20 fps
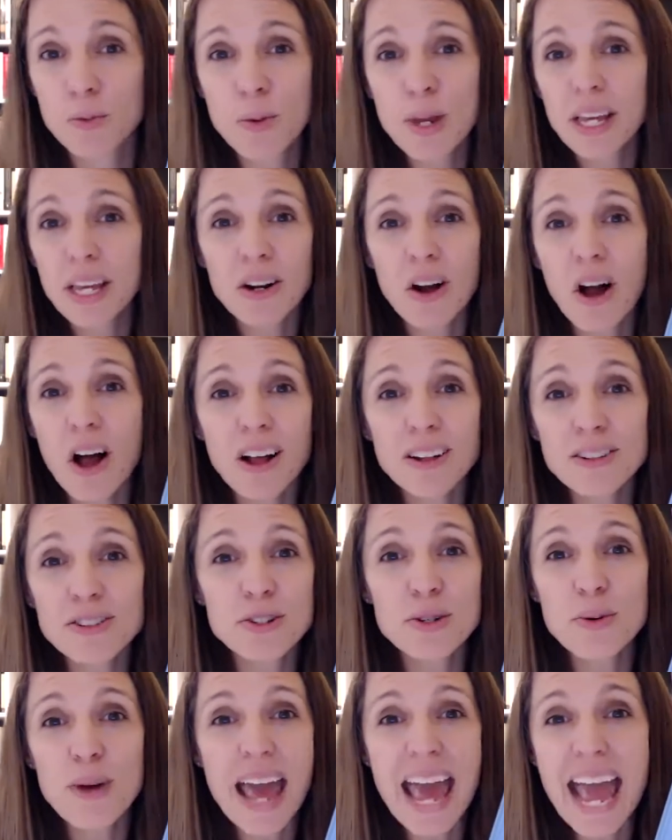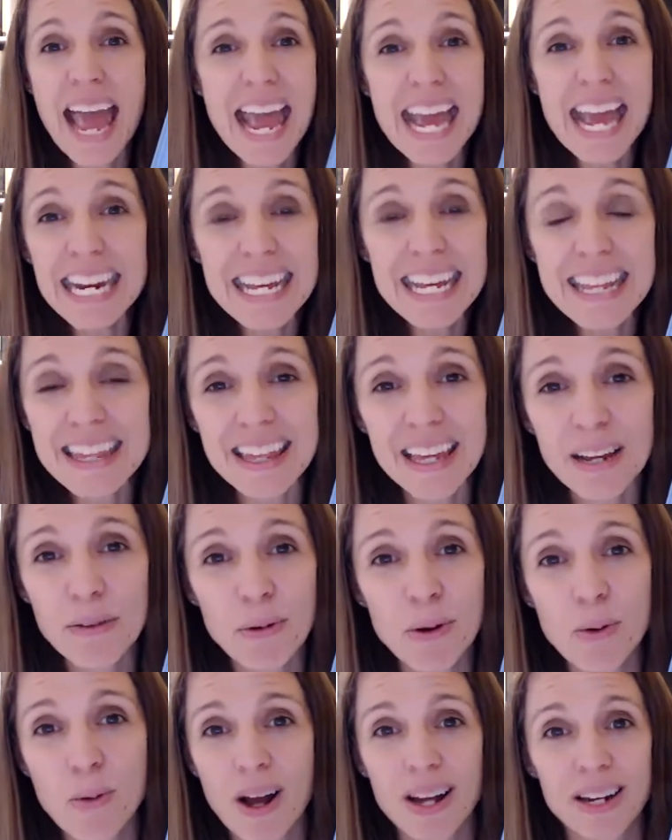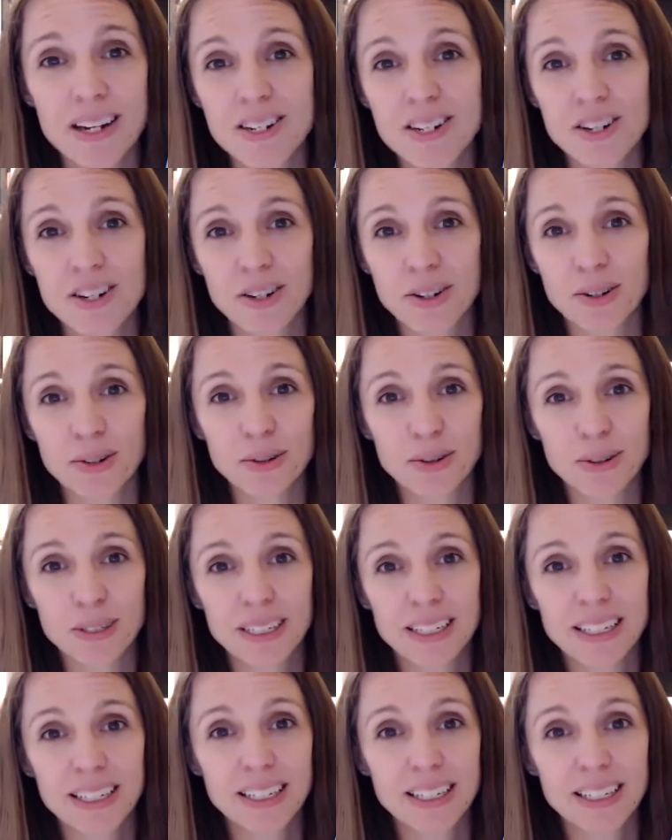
We can all do anything we want to do.